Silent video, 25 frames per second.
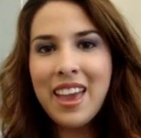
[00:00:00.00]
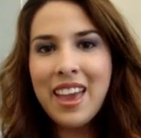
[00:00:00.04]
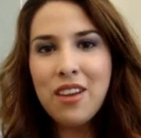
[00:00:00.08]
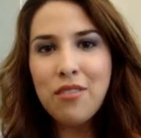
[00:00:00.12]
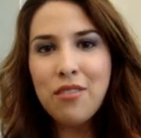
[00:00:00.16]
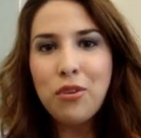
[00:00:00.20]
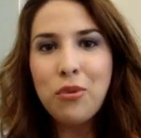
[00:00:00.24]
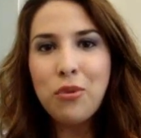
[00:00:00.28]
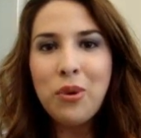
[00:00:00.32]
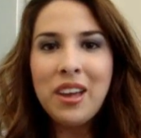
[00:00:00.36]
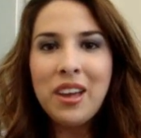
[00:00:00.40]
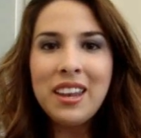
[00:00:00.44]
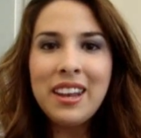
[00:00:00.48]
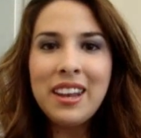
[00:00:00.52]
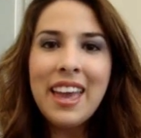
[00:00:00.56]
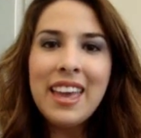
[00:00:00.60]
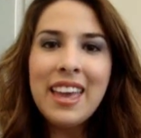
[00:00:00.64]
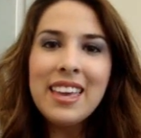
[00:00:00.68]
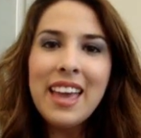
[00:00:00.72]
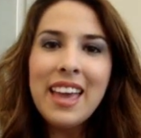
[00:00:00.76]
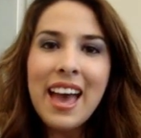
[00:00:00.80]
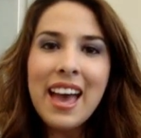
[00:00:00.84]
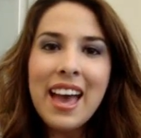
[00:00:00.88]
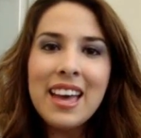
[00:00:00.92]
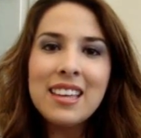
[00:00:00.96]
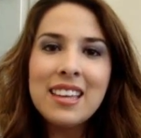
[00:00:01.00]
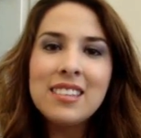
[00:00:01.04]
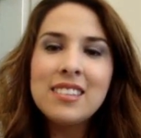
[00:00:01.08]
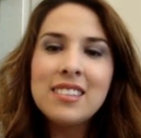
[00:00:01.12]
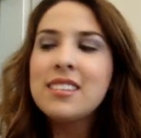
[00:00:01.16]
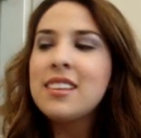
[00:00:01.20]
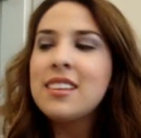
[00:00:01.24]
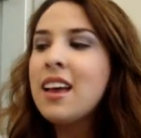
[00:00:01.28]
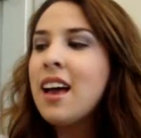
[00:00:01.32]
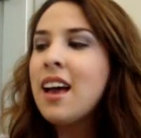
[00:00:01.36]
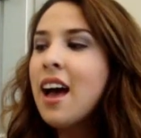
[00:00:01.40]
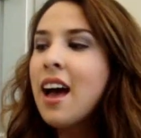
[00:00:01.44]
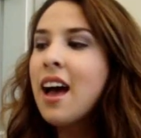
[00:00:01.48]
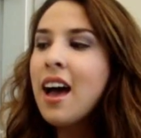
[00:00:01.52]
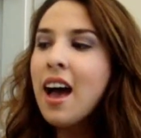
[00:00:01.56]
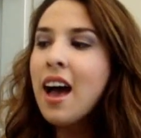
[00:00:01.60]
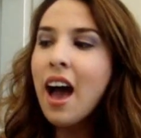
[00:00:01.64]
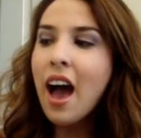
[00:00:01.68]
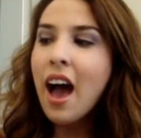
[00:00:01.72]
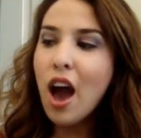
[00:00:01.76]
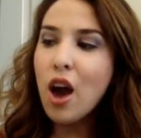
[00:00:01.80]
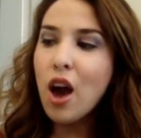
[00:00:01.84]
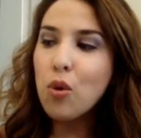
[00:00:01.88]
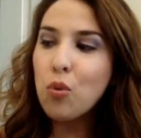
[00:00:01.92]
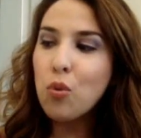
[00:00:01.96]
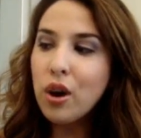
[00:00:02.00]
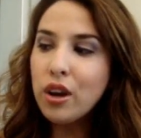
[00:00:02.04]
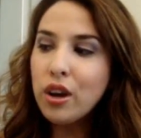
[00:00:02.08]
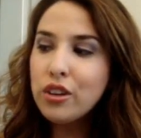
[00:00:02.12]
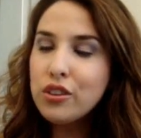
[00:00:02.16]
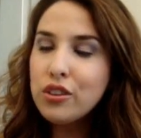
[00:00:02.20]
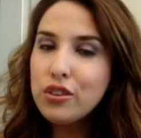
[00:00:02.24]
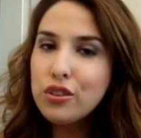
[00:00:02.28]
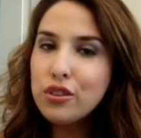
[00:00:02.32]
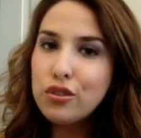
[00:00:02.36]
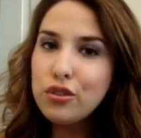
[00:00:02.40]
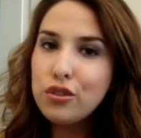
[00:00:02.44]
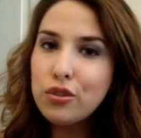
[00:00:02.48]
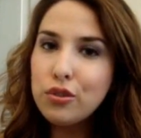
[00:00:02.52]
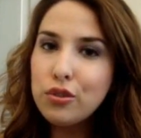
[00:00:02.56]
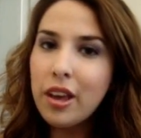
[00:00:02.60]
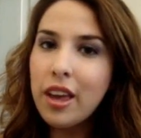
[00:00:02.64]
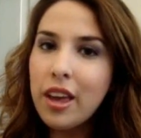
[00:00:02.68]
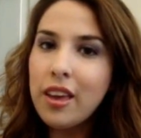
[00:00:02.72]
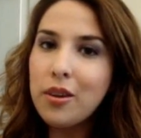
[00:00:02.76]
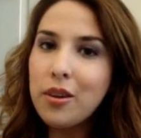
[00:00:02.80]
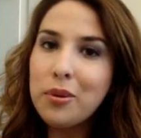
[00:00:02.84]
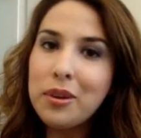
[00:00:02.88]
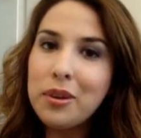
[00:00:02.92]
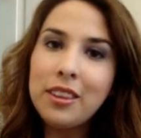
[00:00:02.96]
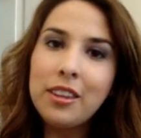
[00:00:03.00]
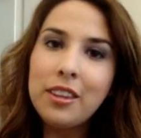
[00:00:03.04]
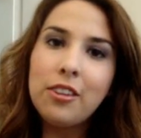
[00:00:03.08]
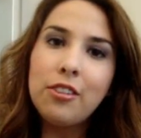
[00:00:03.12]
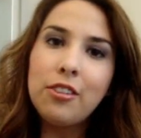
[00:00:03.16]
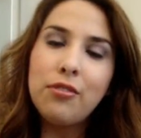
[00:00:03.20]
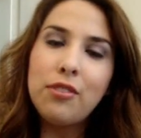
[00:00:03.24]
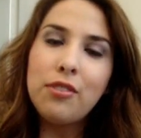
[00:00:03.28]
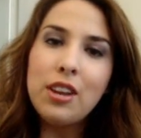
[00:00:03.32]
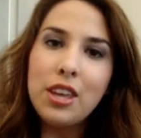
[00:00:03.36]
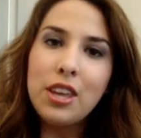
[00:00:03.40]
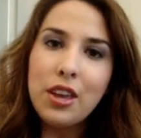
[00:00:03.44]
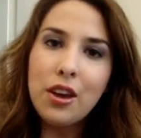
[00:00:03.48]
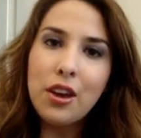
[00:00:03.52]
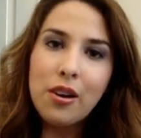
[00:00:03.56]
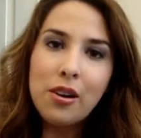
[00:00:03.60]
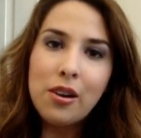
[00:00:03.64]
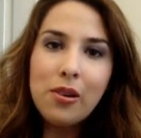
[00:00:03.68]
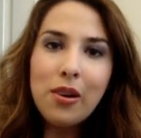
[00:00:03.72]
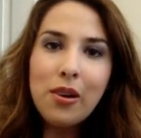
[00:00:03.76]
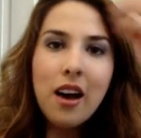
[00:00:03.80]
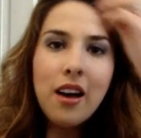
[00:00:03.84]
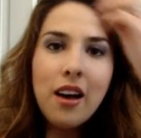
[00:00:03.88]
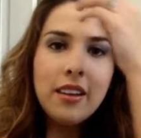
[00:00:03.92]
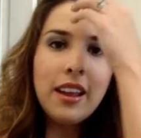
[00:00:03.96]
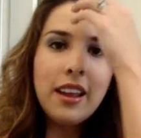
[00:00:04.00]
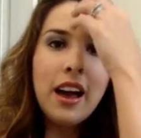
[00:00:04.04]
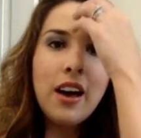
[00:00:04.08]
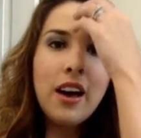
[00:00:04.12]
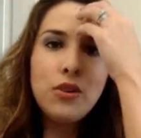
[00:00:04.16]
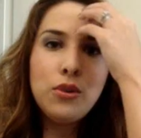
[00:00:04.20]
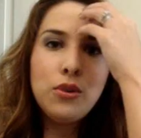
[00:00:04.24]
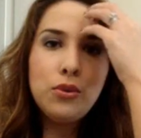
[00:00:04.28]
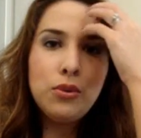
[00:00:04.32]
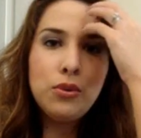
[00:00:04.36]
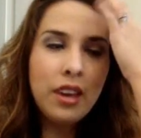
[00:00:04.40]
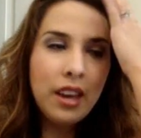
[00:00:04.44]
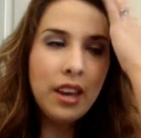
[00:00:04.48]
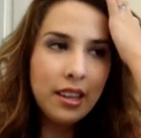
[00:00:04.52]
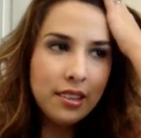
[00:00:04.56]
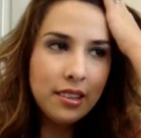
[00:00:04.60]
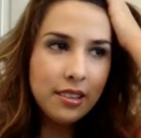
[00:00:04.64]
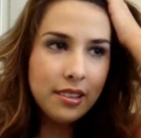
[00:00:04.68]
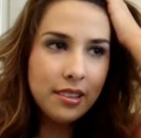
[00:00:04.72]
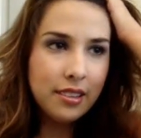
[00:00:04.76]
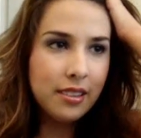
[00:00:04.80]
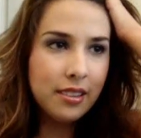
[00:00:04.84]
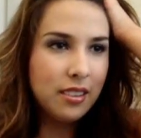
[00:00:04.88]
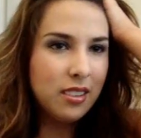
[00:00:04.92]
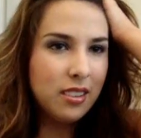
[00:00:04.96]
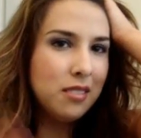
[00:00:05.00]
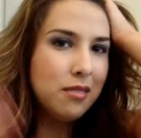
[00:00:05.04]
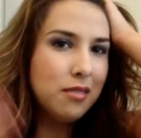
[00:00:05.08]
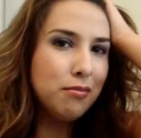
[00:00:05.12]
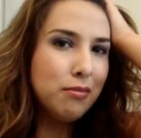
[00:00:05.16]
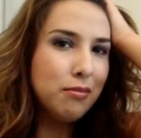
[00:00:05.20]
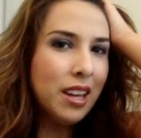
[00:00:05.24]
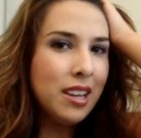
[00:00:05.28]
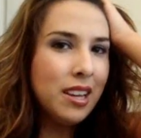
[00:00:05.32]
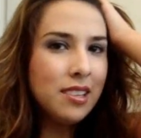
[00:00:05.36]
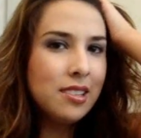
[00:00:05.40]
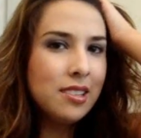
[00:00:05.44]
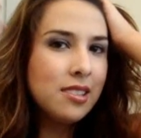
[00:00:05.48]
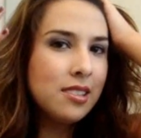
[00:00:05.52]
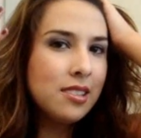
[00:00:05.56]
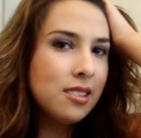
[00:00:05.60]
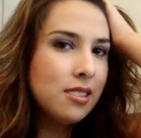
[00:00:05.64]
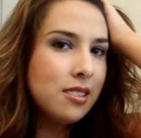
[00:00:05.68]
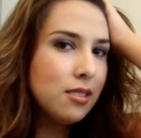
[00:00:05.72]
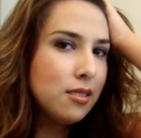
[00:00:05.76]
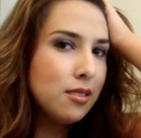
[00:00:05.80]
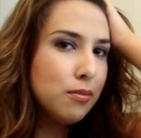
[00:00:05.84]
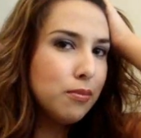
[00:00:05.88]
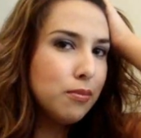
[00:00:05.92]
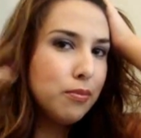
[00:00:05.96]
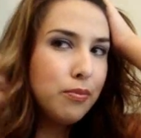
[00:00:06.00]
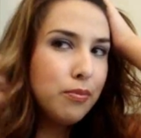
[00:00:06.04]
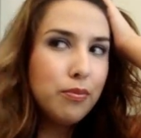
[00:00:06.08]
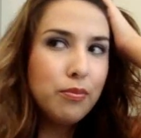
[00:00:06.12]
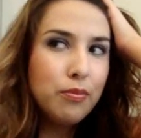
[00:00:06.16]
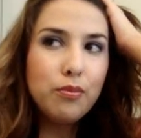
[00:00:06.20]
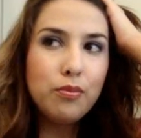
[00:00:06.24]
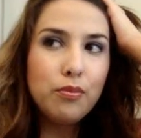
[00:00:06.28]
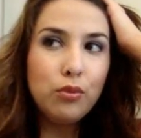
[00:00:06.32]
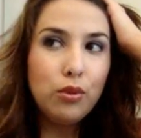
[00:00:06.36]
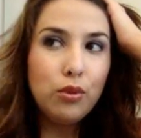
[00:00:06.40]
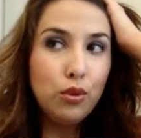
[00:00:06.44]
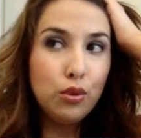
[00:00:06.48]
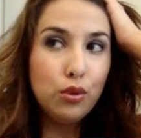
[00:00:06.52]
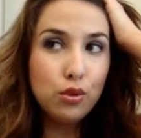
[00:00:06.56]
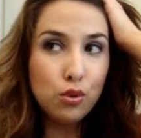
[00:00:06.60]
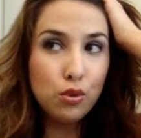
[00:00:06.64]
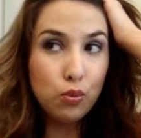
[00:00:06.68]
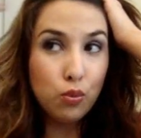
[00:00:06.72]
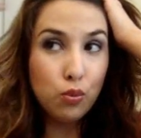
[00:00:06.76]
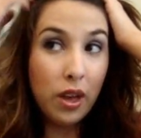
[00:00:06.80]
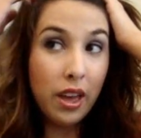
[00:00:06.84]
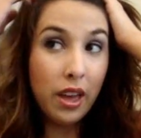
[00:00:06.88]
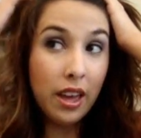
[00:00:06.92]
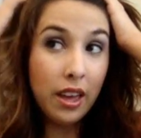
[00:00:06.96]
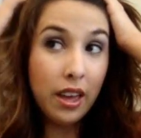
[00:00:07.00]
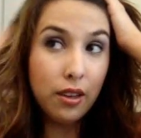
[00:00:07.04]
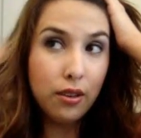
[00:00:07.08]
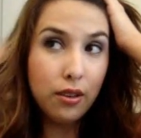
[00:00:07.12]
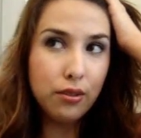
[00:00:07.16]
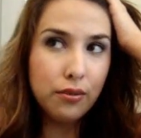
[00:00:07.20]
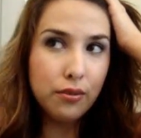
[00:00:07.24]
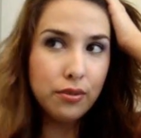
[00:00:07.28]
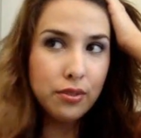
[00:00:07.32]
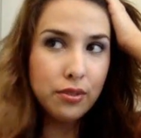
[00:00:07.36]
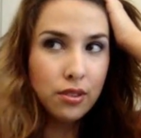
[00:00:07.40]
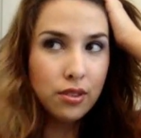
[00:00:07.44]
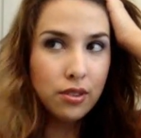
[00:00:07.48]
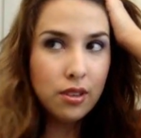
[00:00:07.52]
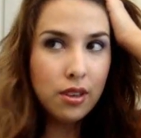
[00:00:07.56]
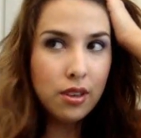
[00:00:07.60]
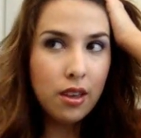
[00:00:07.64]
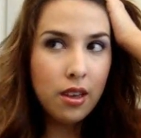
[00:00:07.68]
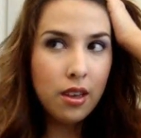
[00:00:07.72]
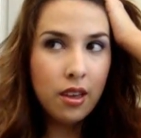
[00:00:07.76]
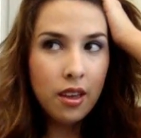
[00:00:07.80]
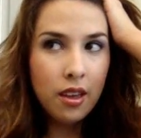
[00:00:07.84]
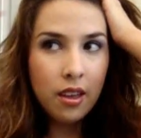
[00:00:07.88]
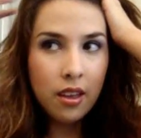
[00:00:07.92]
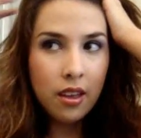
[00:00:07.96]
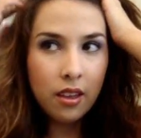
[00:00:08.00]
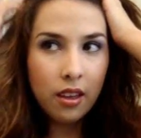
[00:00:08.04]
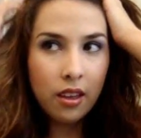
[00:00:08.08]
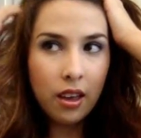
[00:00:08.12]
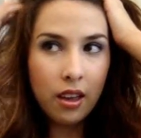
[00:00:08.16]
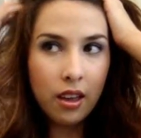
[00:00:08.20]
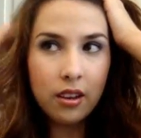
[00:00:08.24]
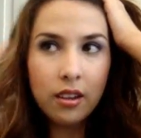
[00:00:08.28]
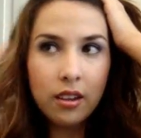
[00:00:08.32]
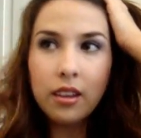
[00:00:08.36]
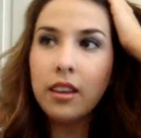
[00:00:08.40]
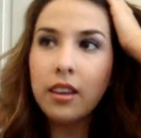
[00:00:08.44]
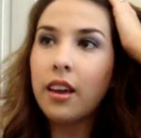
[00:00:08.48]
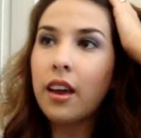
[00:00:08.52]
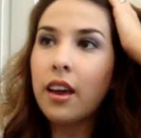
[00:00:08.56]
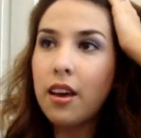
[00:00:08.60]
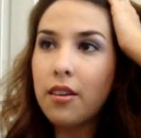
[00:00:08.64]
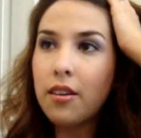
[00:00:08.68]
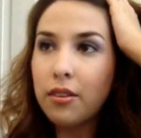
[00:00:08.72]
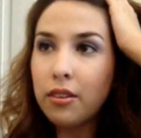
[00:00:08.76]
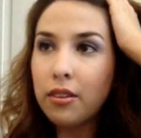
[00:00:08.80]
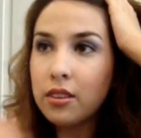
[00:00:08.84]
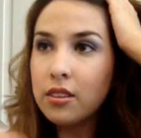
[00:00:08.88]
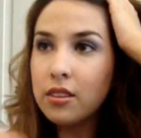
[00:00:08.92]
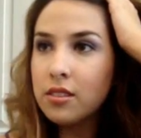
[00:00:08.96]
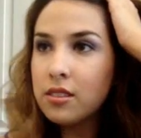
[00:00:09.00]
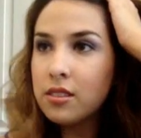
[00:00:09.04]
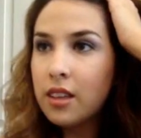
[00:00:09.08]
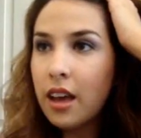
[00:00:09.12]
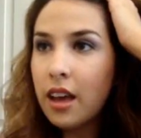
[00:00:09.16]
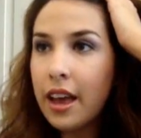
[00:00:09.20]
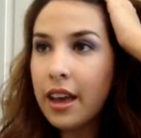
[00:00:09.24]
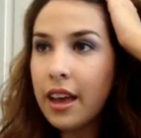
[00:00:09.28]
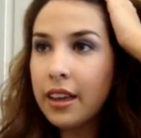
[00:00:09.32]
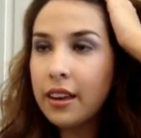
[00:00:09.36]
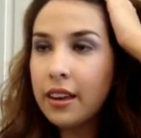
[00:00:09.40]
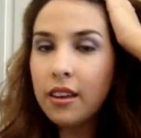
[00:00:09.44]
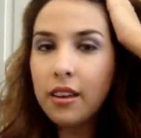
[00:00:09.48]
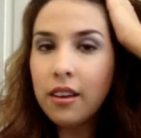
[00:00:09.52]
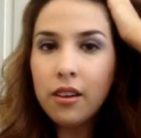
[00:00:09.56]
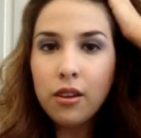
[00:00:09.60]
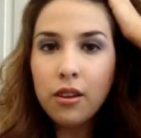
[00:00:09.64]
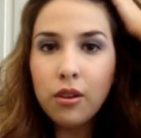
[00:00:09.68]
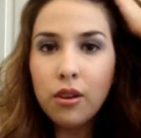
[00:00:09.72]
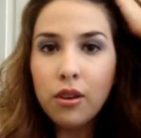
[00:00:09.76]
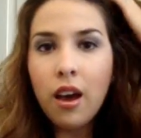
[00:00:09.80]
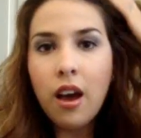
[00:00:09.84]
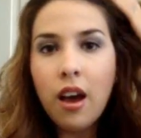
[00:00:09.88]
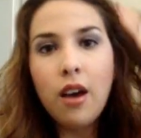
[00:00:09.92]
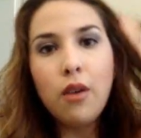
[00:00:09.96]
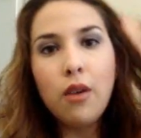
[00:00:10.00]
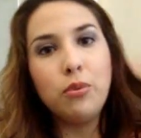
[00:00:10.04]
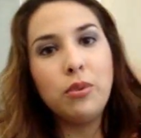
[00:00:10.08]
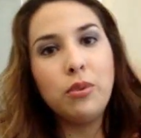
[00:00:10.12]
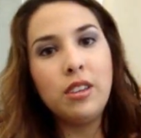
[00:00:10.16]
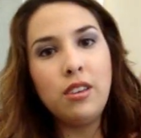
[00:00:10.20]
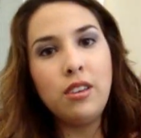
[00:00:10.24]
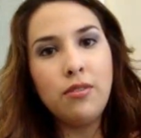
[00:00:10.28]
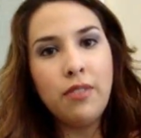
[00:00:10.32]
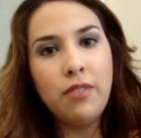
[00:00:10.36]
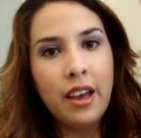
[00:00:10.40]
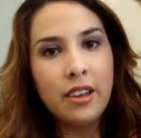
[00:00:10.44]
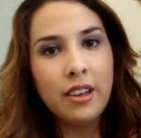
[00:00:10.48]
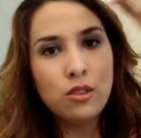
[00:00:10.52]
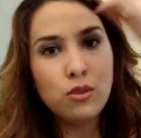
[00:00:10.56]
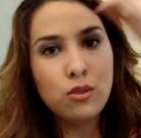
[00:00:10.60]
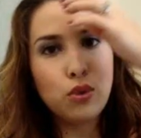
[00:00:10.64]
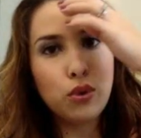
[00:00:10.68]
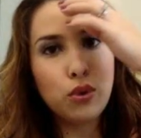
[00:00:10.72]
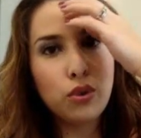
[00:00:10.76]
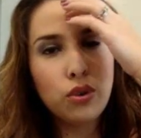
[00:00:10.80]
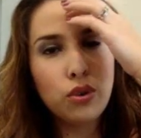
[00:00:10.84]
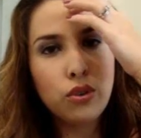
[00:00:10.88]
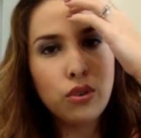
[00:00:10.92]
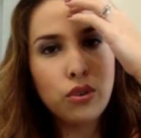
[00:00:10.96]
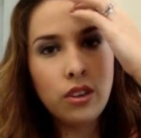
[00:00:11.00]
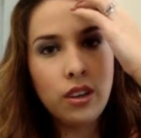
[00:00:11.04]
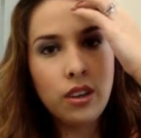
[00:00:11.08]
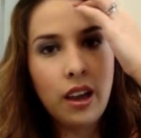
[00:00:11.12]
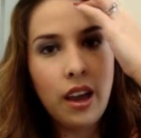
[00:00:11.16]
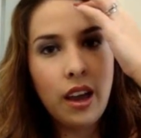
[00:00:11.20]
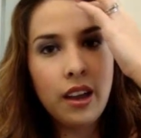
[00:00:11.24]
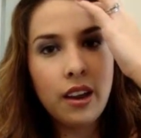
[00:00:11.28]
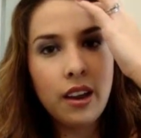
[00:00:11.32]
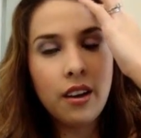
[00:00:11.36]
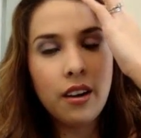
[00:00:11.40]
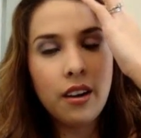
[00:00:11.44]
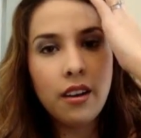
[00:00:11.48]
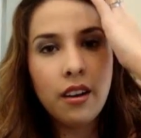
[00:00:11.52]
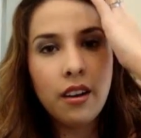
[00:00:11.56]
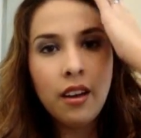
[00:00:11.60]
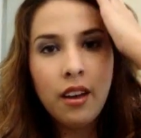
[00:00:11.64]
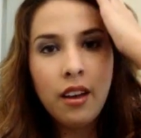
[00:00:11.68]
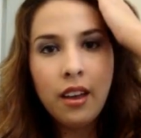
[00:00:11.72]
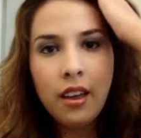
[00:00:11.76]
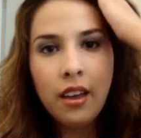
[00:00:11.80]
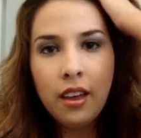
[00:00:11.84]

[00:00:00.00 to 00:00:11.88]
Hey everyone, hey S. I wanted to do a quick little video on how to get nice loose waves, kind of like I have on the side, really fast with a curling iron.